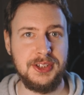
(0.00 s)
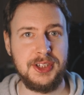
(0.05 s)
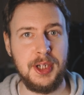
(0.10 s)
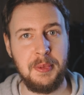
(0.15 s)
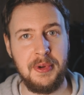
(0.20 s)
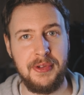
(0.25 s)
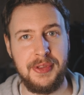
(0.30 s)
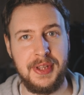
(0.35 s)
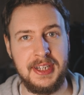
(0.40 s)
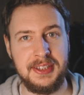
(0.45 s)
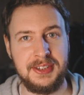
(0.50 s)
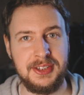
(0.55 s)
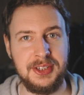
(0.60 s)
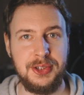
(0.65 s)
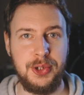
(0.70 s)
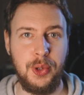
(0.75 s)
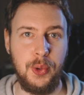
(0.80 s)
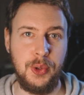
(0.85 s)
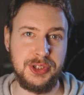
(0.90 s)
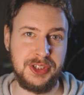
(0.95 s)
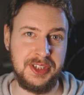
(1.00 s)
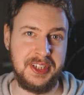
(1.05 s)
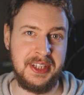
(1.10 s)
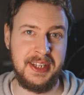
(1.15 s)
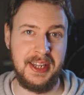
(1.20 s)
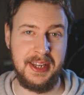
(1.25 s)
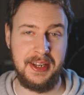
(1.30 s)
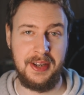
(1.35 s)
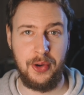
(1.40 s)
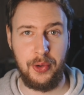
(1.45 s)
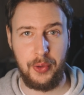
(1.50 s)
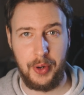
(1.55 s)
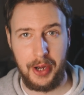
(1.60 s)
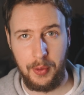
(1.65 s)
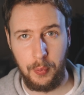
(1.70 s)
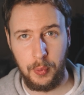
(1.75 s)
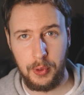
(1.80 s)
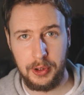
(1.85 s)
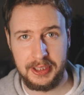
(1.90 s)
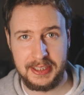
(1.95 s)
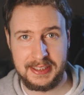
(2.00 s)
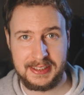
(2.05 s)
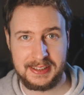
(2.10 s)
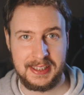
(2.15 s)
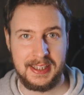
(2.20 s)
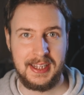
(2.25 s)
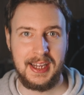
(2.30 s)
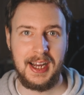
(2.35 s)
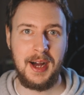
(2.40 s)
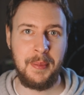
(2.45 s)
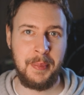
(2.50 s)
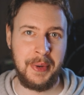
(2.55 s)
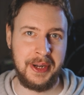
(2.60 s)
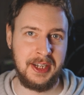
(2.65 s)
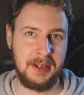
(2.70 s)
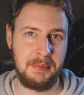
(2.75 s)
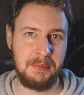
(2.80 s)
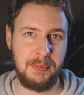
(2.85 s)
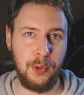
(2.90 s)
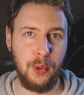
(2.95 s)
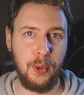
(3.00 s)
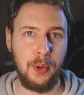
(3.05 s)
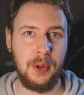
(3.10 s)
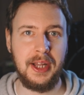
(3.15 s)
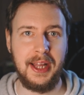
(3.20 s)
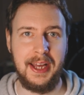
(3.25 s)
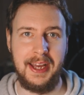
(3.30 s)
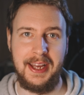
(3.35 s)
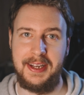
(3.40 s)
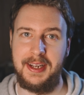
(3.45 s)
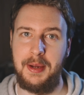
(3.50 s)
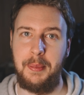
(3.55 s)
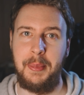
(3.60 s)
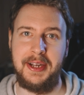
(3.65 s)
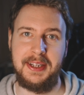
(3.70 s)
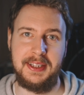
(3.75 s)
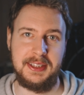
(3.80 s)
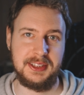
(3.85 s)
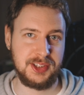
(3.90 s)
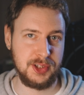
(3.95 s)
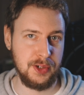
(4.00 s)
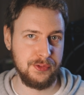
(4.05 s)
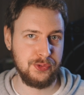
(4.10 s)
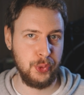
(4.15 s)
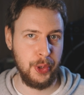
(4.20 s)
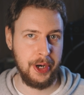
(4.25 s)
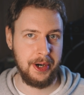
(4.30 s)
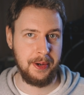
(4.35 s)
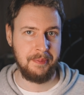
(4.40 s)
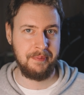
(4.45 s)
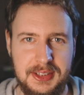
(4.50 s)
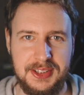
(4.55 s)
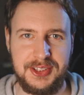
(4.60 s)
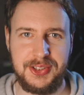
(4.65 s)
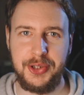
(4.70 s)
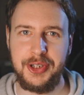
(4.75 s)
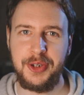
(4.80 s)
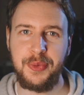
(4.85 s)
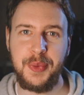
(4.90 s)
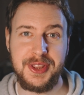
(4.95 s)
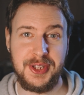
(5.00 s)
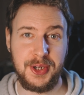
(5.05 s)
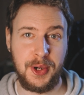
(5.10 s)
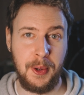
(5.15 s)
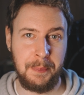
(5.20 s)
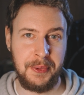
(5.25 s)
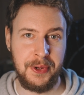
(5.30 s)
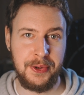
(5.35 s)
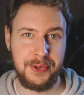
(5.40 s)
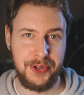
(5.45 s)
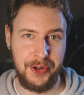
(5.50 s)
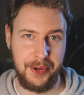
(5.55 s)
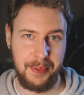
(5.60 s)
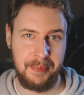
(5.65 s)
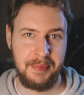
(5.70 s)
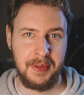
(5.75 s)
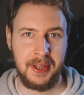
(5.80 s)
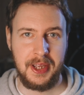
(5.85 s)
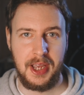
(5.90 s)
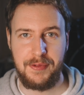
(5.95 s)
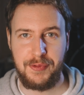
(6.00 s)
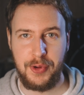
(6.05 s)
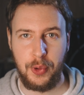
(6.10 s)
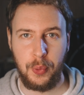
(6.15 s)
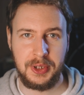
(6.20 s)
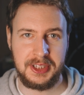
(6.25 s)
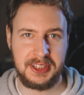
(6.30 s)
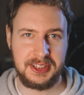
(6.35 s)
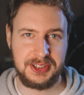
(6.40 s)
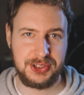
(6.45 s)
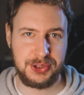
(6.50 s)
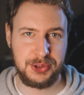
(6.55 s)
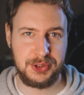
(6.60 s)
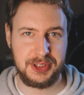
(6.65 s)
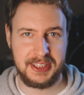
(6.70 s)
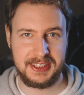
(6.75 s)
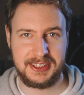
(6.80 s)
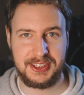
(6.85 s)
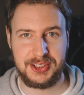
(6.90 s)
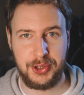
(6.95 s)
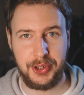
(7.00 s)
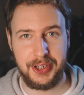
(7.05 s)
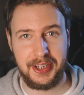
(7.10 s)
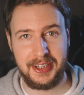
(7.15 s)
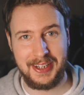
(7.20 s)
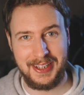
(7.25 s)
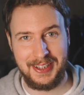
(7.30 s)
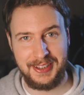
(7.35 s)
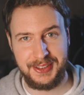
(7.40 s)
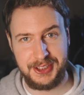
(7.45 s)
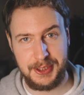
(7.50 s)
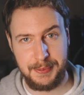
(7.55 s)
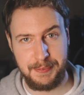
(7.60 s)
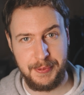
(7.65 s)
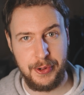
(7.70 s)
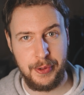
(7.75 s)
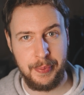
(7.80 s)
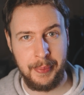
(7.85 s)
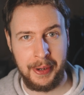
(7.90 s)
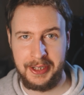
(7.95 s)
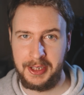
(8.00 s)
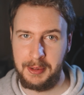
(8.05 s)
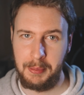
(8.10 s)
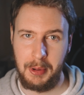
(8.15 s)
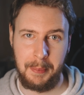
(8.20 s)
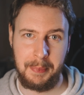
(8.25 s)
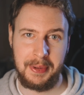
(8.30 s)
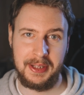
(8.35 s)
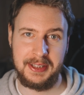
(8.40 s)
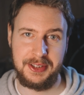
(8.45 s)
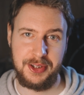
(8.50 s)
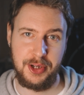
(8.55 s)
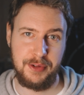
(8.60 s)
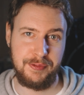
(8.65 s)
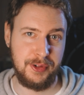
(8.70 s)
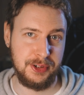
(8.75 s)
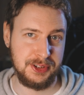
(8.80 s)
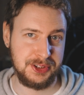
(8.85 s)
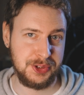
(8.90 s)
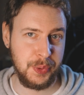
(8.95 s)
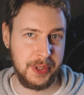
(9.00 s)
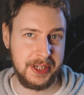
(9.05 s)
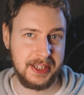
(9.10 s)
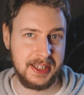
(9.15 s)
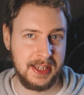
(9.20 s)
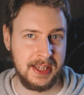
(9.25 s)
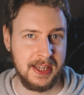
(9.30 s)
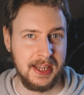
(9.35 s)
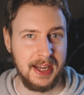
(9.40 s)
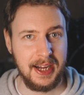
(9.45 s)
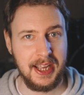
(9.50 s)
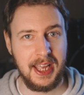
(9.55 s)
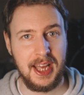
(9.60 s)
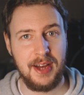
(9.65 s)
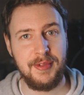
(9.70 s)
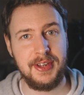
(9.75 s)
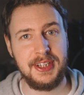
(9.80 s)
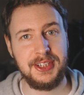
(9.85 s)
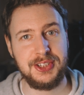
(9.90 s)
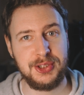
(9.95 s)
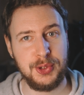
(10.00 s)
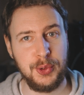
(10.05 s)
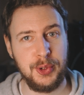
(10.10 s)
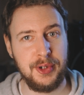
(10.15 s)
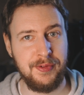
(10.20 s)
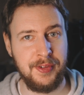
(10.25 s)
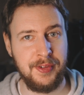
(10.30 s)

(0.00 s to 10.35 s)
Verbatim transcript: top of that, you also need a Neurai wallet a mining pool, and a mining software. Starting with the computer, if you're wanting to get started in GPU mining by building your first rig, I have a short